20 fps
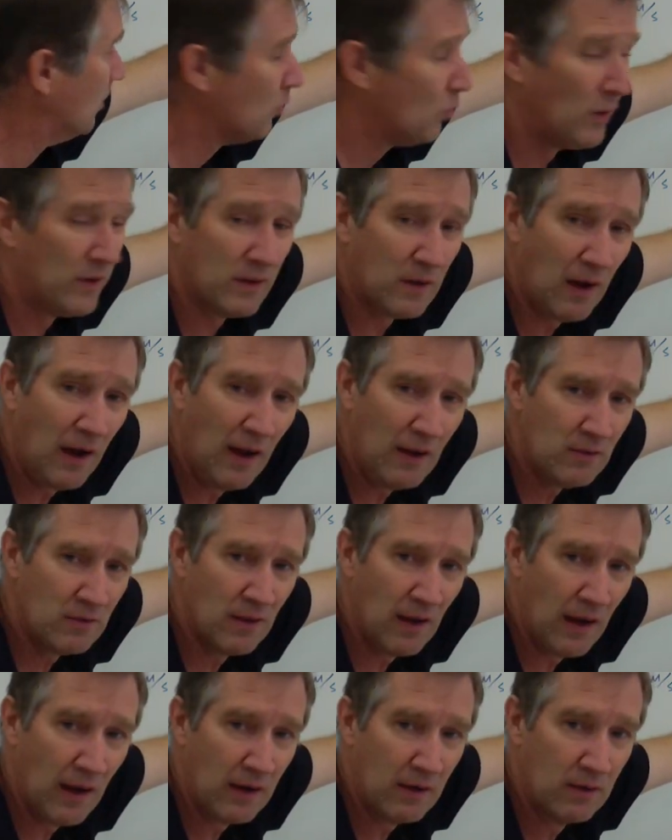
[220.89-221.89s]
What caused
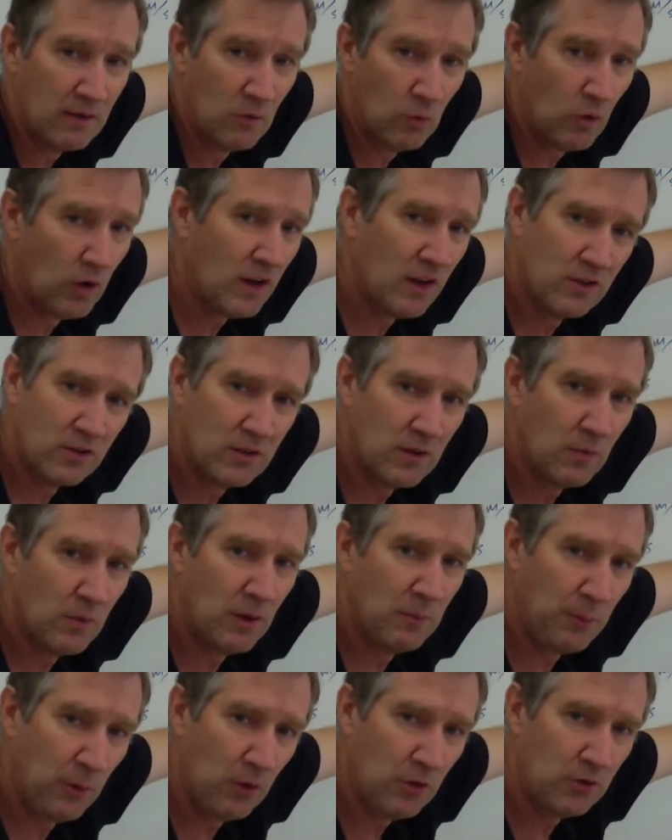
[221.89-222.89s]
that? Well, because somebody
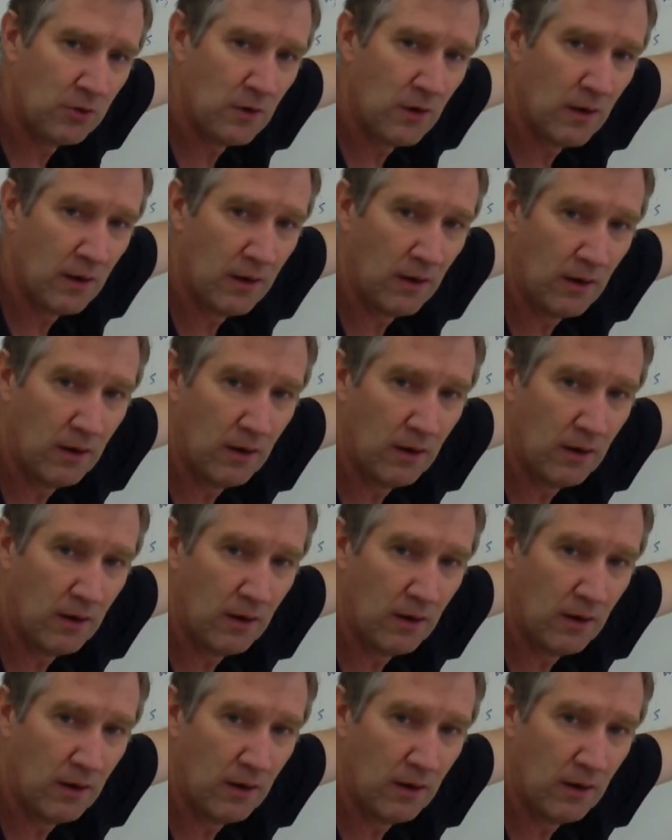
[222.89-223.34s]
pushed on